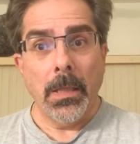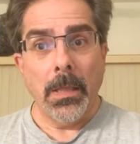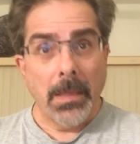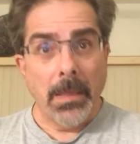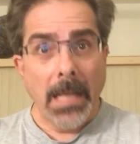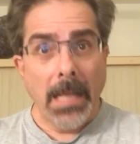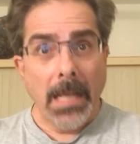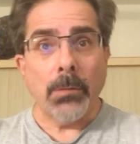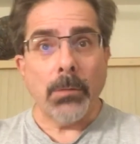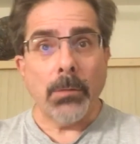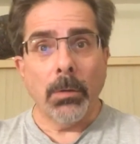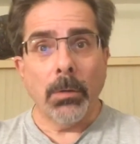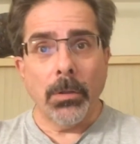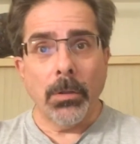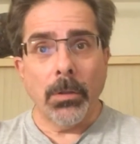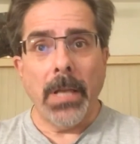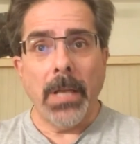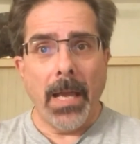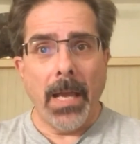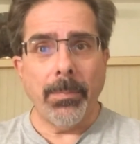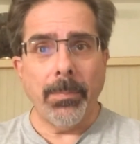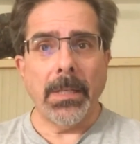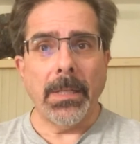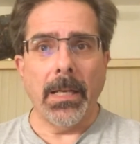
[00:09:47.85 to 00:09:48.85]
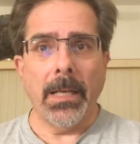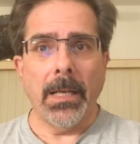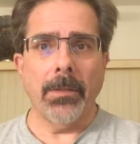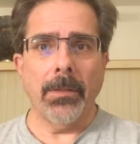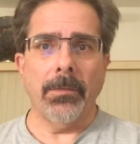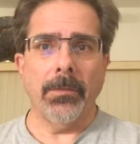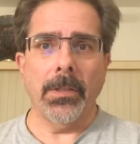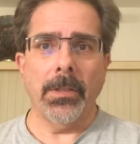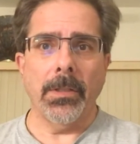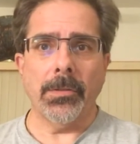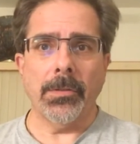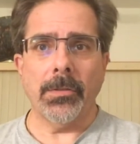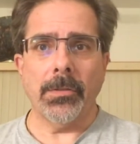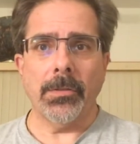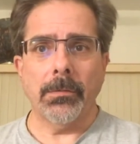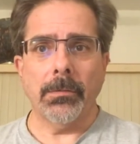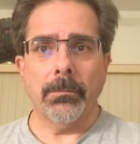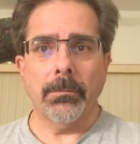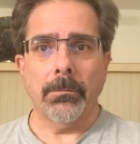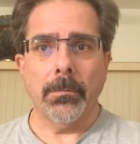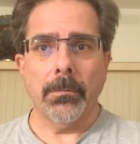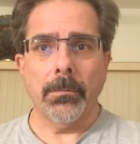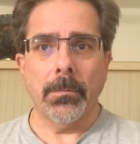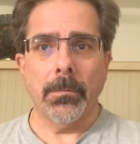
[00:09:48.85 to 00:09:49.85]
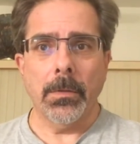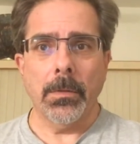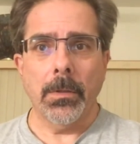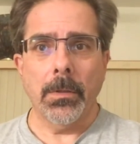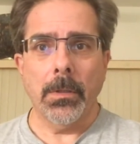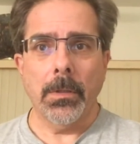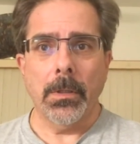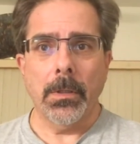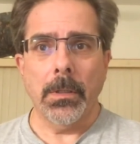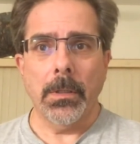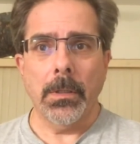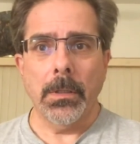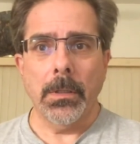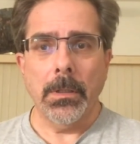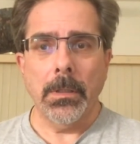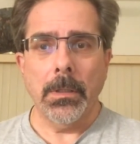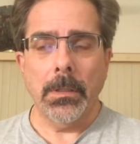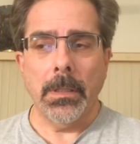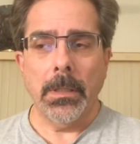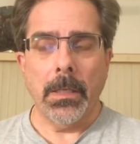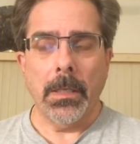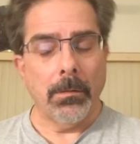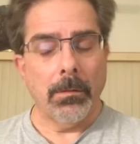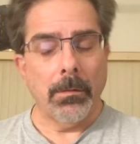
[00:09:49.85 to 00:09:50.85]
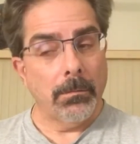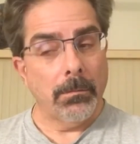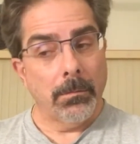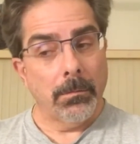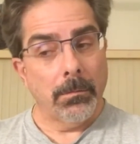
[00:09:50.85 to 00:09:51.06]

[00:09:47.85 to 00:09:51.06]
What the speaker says: That's what could happen out of this. Now,